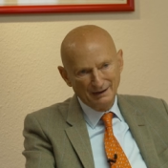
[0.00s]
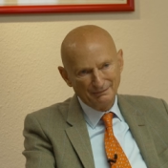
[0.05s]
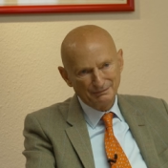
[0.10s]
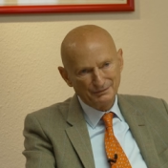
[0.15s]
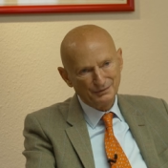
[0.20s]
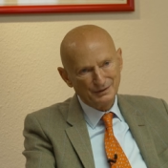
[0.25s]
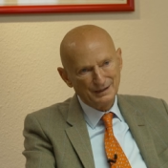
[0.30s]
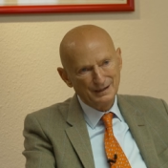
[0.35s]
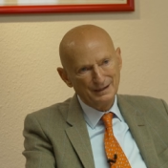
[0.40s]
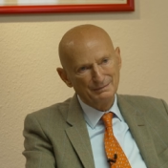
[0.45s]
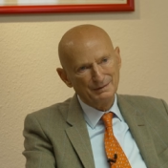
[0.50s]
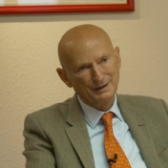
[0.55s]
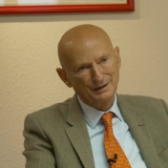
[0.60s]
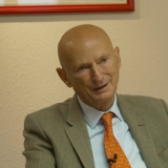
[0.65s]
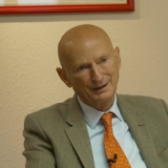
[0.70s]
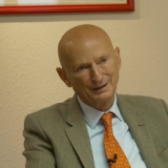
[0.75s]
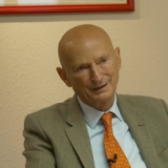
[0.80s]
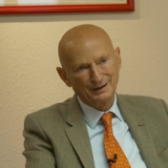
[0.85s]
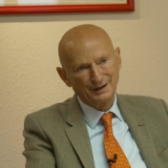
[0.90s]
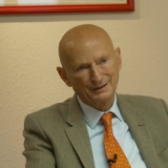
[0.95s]
we have to
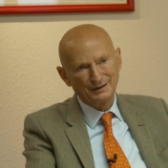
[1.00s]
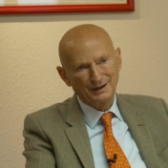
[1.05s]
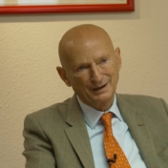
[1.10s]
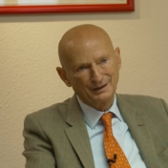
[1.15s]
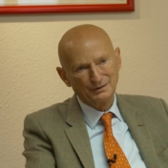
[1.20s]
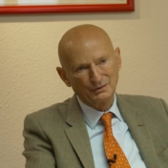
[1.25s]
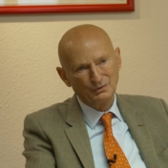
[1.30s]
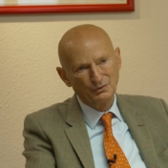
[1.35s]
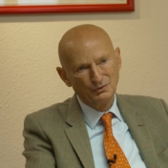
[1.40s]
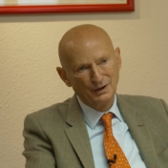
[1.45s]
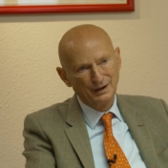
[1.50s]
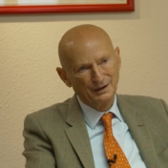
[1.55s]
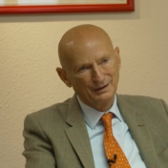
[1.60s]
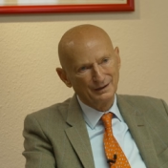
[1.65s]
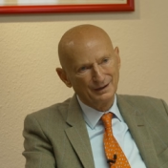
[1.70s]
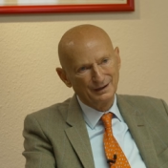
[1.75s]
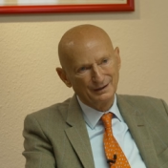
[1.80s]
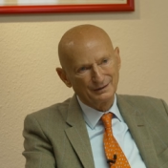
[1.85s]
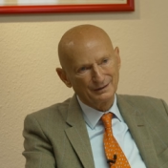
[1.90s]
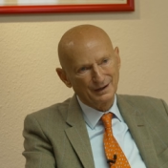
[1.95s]
keep a, a, a,
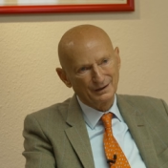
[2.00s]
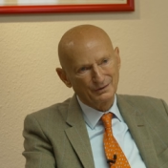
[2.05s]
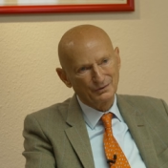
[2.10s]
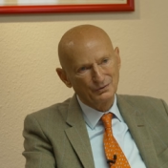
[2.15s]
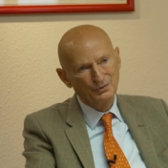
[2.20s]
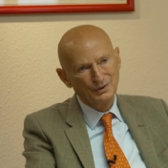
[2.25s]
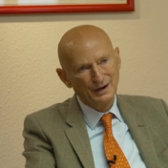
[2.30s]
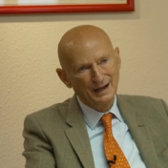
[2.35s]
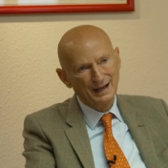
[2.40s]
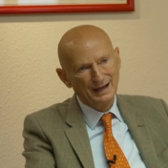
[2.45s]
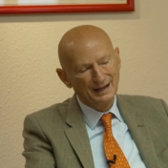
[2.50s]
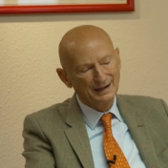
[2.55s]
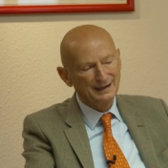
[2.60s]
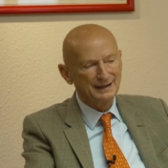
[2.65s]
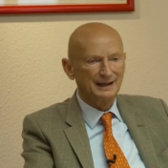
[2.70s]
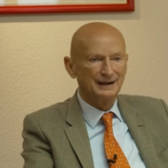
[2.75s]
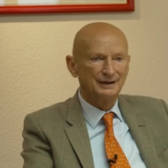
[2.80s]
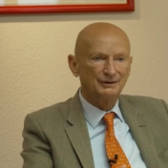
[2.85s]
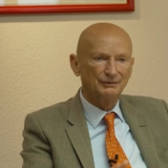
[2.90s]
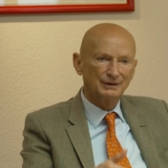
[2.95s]
cool, a, cool,
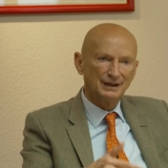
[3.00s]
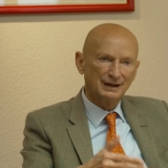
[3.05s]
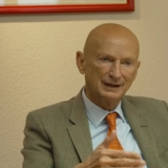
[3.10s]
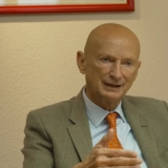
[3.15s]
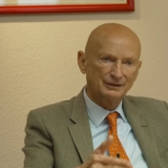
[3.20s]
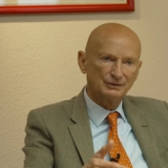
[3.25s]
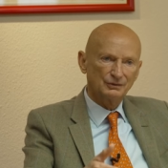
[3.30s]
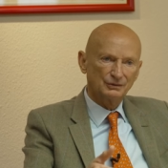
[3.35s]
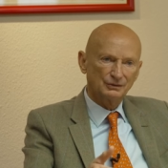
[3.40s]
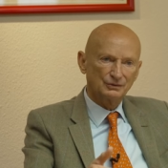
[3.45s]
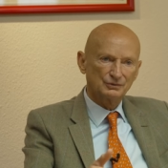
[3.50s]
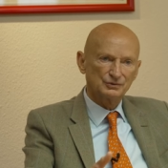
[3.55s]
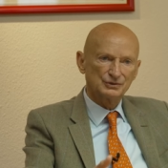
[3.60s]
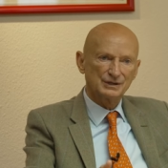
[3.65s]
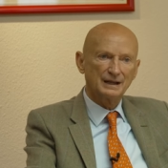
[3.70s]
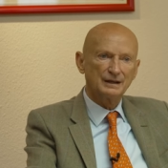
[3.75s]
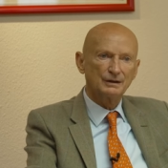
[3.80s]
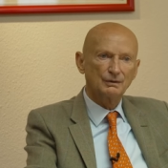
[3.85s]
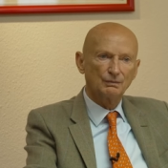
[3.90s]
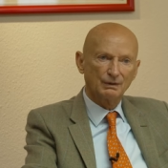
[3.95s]
head and really
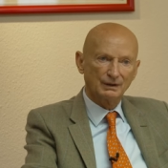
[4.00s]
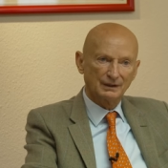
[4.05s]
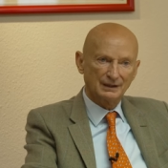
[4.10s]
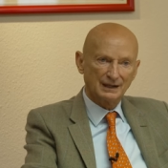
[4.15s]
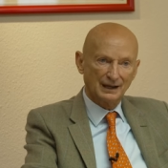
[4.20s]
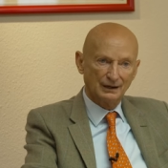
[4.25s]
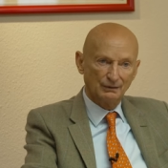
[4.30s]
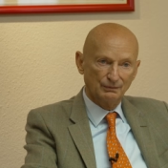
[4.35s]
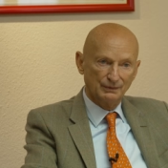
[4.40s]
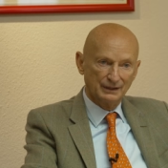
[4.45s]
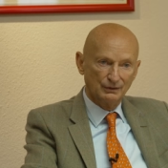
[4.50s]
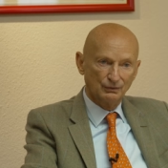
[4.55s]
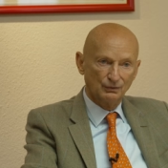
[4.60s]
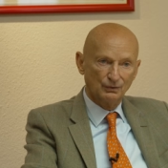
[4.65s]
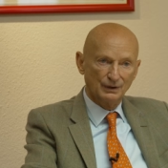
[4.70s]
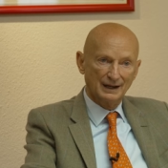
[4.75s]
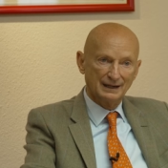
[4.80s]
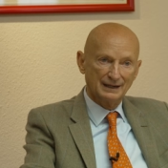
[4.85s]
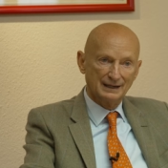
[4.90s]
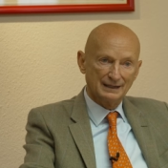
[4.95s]
to, to think what
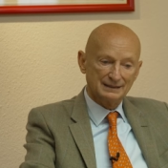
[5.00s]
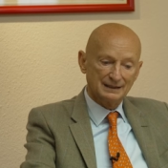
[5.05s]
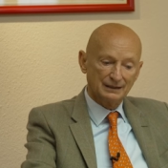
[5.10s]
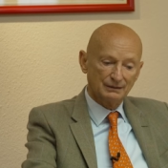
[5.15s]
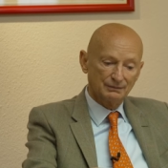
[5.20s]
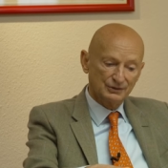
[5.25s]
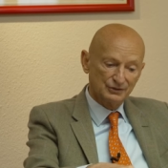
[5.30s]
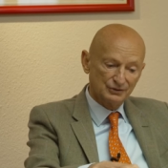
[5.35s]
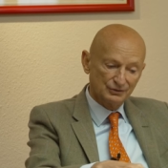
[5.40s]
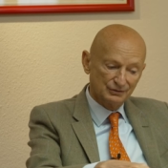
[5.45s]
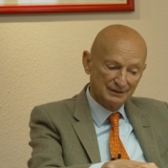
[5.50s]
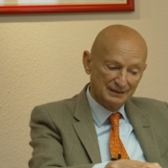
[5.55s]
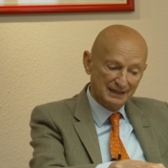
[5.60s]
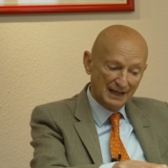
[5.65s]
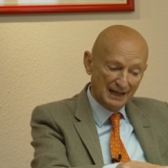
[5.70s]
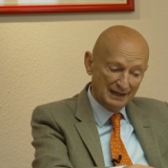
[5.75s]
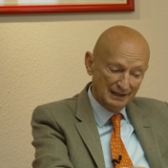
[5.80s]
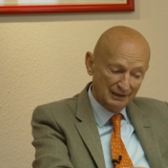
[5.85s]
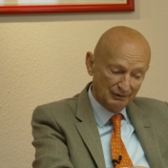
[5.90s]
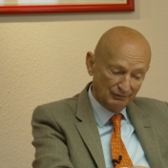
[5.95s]
can we do. And I think we
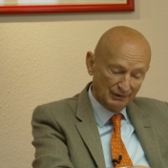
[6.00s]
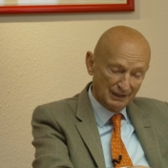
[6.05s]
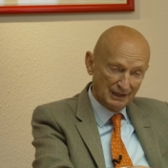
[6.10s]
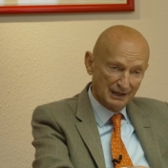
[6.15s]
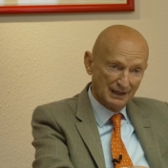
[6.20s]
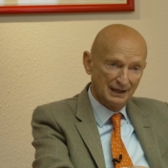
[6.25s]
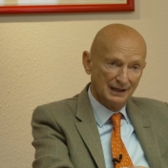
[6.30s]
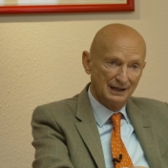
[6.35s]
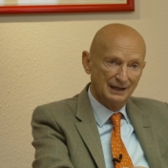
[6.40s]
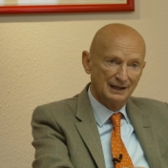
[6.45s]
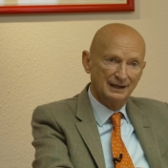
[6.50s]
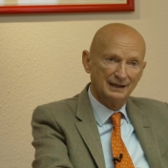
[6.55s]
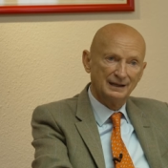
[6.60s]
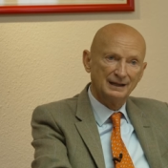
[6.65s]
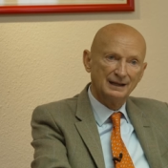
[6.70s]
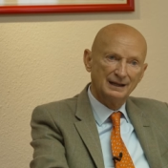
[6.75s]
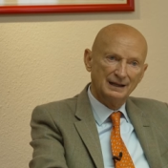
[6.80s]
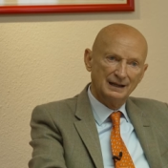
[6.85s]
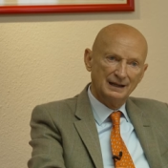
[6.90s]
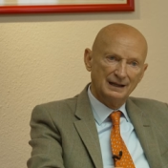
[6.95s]
should then
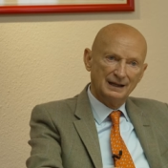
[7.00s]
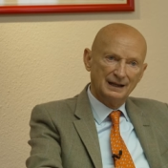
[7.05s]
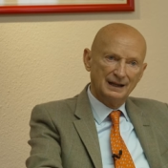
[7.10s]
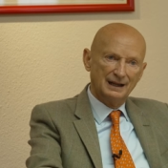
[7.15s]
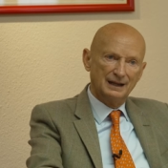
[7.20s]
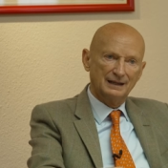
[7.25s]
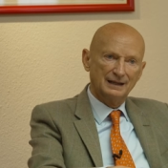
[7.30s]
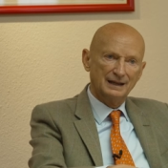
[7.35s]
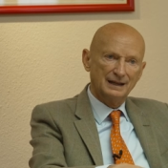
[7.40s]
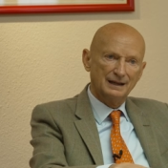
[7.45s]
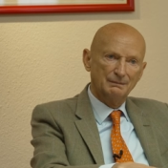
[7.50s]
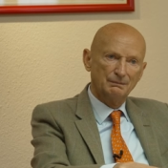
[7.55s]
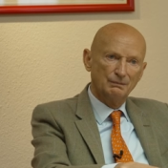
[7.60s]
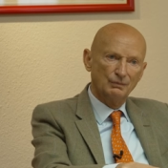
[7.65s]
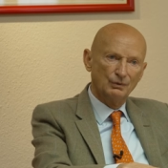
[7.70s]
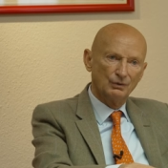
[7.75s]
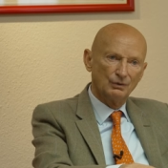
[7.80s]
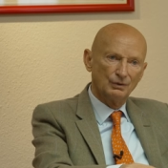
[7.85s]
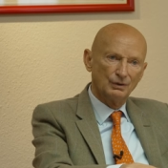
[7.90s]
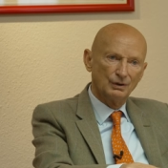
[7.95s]
rely
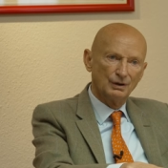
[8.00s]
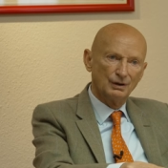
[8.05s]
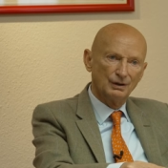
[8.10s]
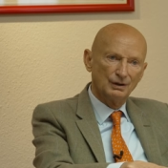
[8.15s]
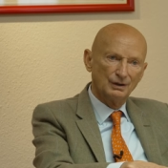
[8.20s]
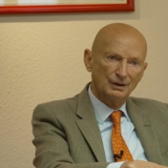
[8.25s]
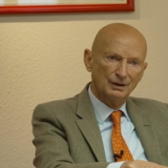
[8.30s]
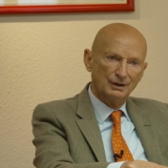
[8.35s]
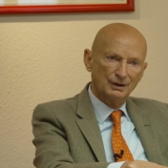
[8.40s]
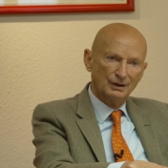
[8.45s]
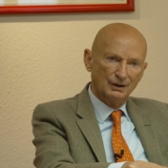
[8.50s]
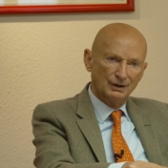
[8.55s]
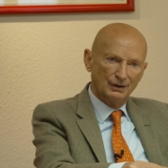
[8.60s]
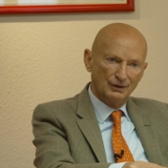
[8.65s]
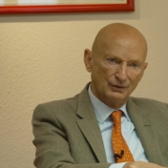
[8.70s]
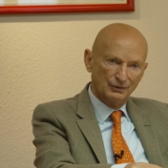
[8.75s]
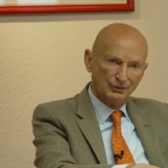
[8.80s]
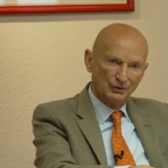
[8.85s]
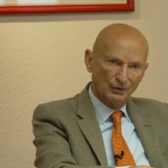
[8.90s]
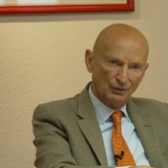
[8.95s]
again more
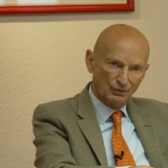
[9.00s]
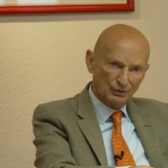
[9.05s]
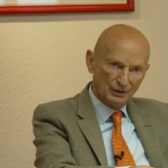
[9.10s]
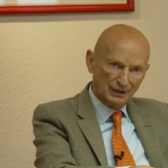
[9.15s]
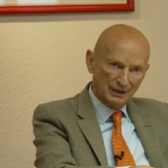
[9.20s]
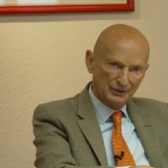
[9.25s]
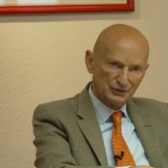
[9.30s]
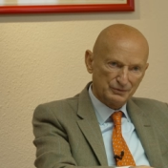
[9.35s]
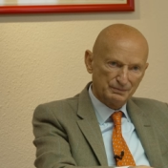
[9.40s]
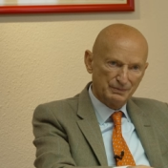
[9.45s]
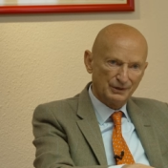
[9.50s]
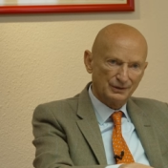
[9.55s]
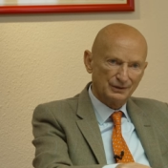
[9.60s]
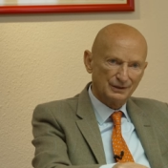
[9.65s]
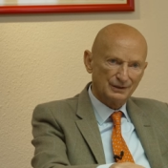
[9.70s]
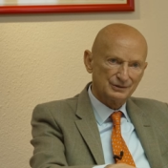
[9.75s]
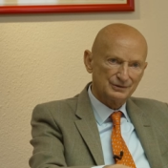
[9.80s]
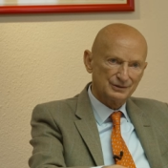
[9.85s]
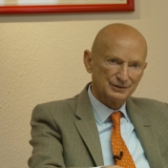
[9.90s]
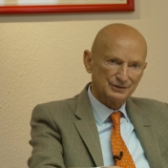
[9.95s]
on local
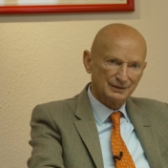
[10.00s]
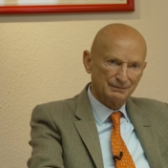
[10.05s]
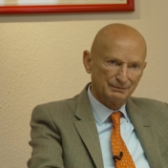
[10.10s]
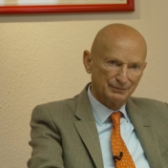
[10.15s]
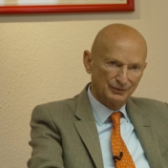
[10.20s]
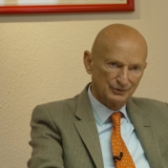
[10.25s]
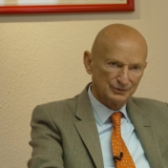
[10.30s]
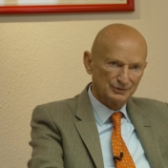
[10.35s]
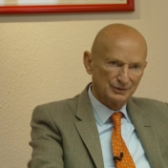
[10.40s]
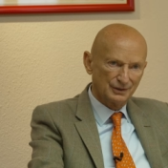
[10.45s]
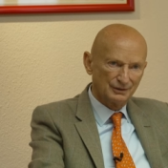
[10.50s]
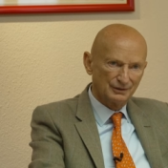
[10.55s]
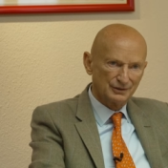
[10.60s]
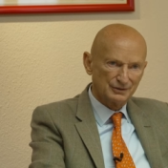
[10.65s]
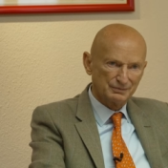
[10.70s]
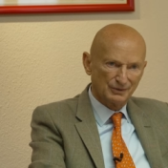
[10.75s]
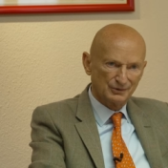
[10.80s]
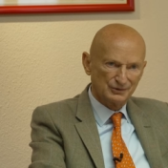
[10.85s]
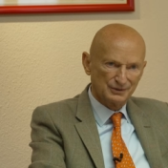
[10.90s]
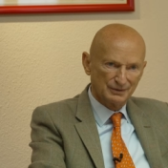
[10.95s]
experiences and
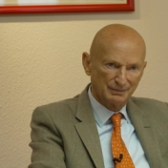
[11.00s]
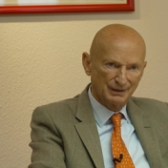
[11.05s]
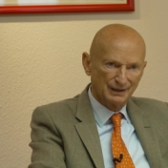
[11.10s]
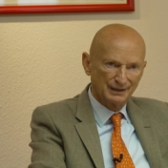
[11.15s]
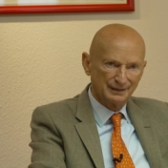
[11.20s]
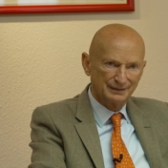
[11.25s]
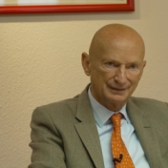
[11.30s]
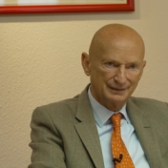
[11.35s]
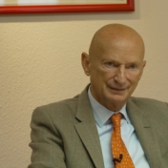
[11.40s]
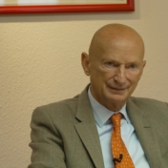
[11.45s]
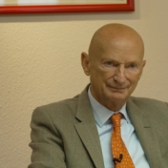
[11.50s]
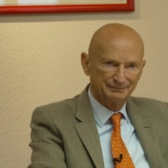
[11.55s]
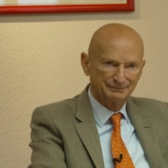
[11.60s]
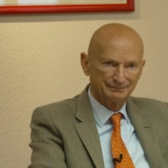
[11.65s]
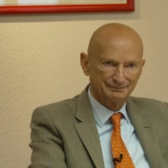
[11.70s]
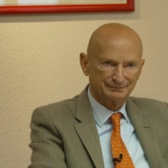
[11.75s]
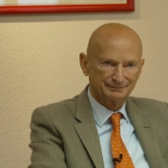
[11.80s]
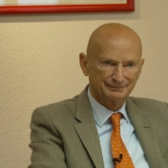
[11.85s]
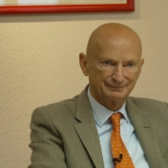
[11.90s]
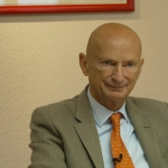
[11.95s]
personal
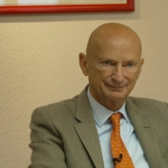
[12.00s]
responsibility.